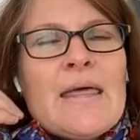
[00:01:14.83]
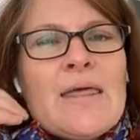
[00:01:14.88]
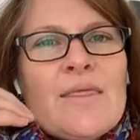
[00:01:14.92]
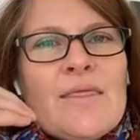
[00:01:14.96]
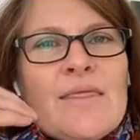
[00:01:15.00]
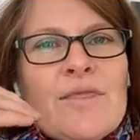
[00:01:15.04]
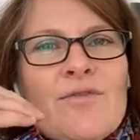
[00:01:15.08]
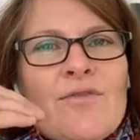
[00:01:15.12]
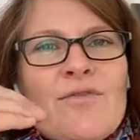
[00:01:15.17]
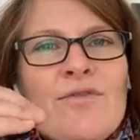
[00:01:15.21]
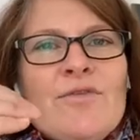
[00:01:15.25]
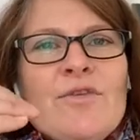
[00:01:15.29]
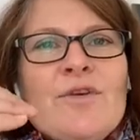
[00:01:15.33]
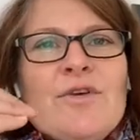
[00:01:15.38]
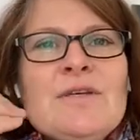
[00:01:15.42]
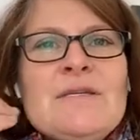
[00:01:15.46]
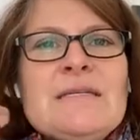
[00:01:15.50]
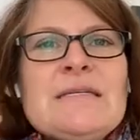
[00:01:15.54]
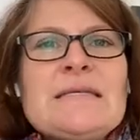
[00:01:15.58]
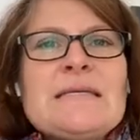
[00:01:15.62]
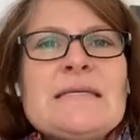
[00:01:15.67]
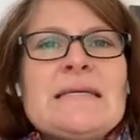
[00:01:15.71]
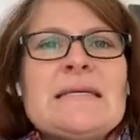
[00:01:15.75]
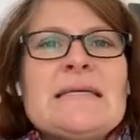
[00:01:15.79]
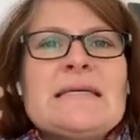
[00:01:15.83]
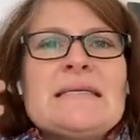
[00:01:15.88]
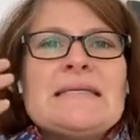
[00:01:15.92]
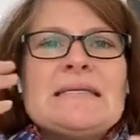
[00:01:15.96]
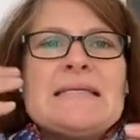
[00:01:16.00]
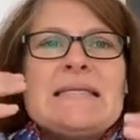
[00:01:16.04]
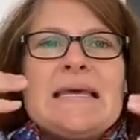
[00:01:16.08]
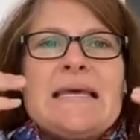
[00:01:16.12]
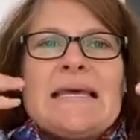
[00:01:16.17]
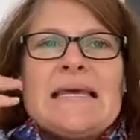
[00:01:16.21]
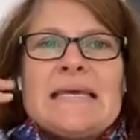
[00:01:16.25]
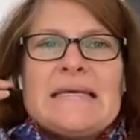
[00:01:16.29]
The first is
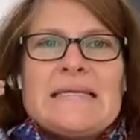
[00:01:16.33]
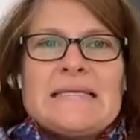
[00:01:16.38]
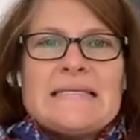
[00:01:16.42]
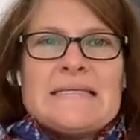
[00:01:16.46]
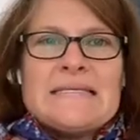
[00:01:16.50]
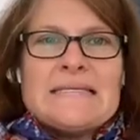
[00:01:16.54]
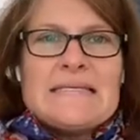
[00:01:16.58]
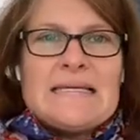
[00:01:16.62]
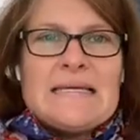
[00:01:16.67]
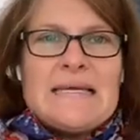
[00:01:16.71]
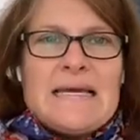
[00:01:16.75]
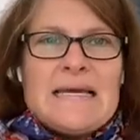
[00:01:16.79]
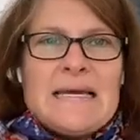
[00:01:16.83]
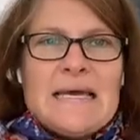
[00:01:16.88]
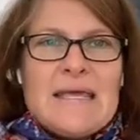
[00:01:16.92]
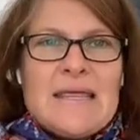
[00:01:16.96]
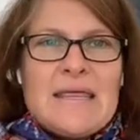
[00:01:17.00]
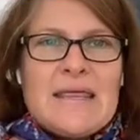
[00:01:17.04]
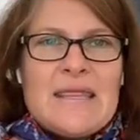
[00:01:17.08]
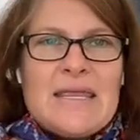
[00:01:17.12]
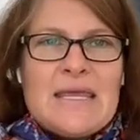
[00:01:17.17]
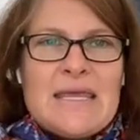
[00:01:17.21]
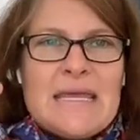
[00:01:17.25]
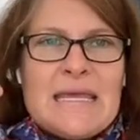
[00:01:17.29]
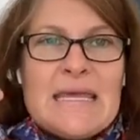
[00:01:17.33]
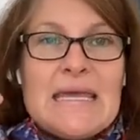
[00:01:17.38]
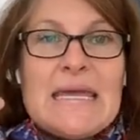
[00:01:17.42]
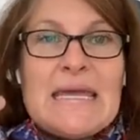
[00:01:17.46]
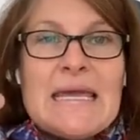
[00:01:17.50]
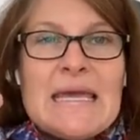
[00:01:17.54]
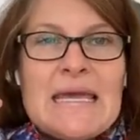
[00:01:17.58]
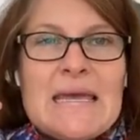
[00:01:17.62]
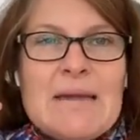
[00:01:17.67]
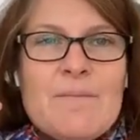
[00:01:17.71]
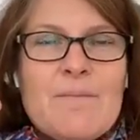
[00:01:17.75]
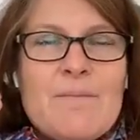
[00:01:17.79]
there's the
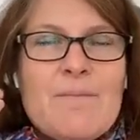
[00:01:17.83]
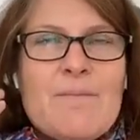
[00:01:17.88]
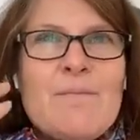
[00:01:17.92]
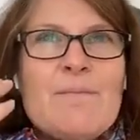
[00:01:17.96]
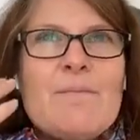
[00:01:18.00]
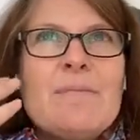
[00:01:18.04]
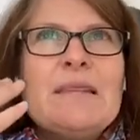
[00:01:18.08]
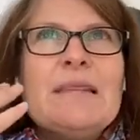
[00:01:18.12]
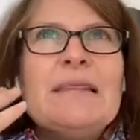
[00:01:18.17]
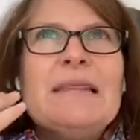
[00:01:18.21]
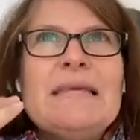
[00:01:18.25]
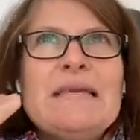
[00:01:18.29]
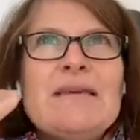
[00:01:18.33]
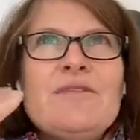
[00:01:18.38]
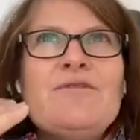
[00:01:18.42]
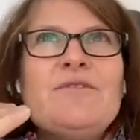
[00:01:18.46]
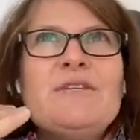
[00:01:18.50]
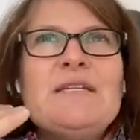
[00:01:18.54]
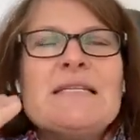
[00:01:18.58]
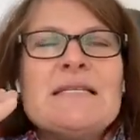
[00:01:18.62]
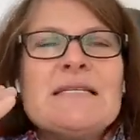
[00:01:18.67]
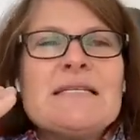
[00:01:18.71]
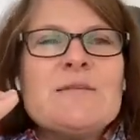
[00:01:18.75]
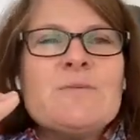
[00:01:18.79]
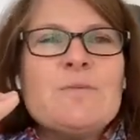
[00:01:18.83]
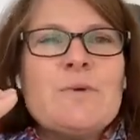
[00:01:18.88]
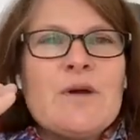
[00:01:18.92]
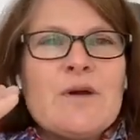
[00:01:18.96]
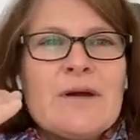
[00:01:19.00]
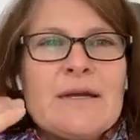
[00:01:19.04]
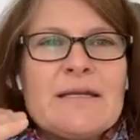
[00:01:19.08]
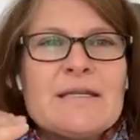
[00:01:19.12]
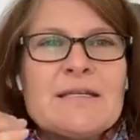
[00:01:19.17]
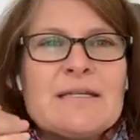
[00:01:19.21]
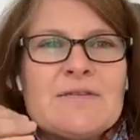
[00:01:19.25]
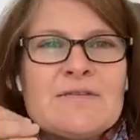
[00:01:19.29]
lived
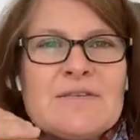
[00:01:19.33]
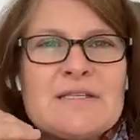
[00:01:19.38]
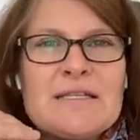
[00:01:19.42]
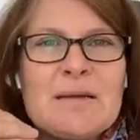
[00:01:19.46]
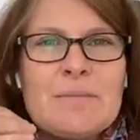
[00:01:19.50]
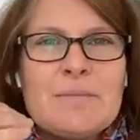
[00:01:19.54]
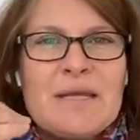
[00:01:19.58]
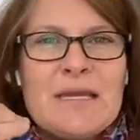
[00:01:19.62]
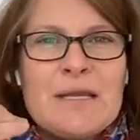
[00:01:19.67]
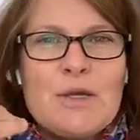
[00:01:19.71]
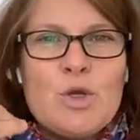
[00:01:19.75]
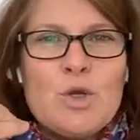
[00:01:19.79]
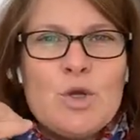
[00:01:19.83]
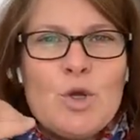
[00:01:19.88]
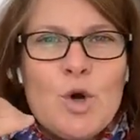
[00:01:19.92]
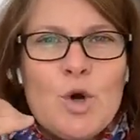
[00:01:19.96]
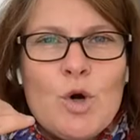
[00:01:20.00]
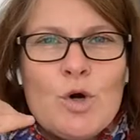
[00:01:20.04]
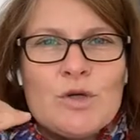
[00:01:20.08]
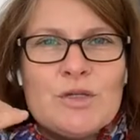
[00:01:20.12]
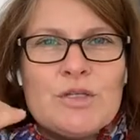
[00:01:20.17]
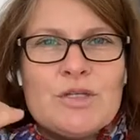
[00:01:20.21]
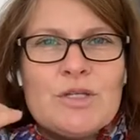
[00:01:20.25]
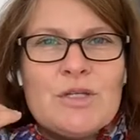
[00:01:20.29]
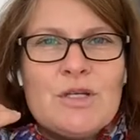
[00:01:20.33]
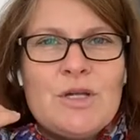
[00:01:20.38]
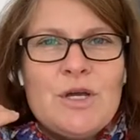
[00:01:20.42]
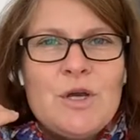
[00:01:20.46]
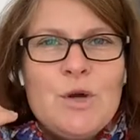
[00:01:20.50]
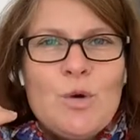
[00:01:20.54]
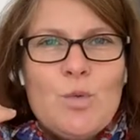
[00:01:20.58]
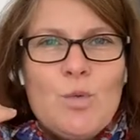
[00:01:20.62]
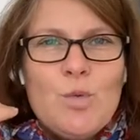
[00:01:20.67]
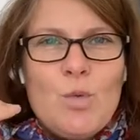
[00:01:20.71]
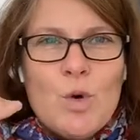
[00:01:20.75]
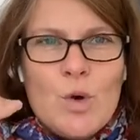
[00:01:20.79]
experience of something not
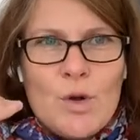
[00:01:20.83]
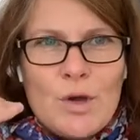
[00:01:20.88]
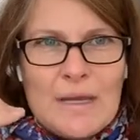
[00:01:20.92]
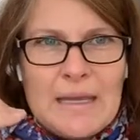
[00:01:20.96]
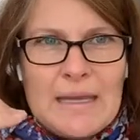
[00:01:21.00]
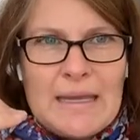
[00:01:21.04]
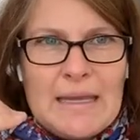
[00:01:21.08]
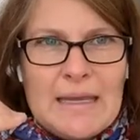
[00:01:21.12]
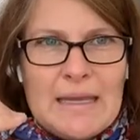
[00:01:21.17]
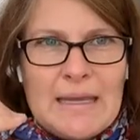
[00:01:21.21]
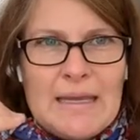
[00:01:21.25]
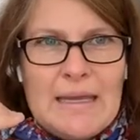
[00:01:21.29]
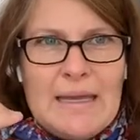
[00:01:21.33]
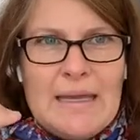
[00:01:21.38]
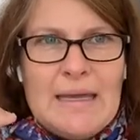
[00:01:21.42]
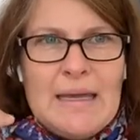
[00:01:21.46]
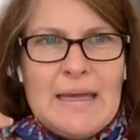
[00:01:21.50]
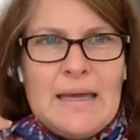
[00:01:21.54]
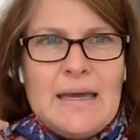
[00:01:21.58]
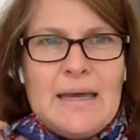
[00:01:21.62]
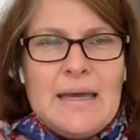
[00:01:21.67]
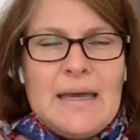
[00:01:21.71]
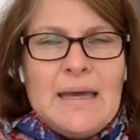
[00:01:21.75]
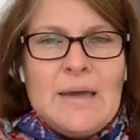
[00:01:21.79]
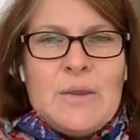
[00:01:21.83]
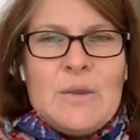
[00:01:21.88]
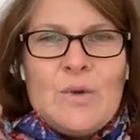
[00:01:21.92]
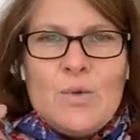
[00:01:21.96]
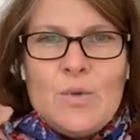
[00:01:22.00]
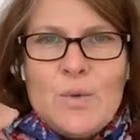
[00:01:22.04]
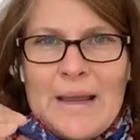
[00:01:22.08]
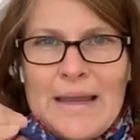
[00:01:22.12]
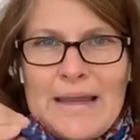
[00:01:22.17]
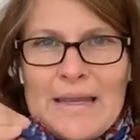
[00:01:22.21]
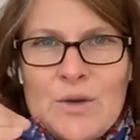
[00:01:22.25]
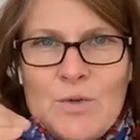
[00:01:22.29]
working the
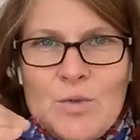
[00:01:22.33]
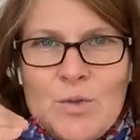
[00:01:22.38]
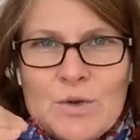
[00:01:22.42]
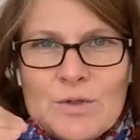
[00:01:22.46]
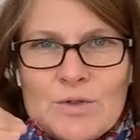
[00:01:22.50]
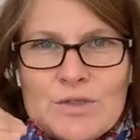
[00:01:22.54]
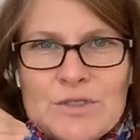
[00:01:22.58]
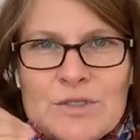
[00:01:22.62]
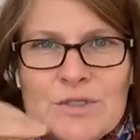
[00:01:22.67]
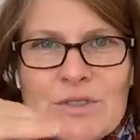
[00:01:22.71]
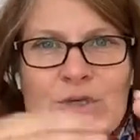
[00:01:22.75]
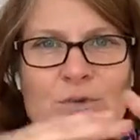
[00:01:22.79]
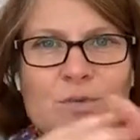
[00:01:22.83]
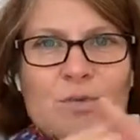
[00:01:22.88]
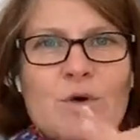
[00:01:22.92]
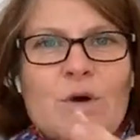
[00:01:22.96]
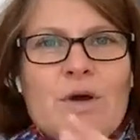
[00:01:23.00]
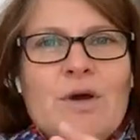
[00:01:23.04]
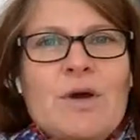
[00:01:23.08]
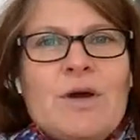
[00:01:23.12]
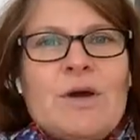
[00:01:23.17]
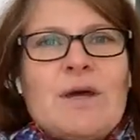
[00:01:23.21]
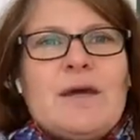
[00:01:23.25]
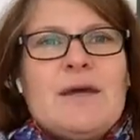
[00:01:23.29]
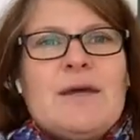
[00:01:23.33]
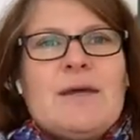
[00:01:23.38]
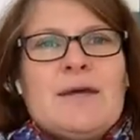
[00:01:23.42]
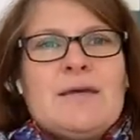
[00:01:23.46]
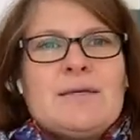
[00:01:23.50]
way you want it to work.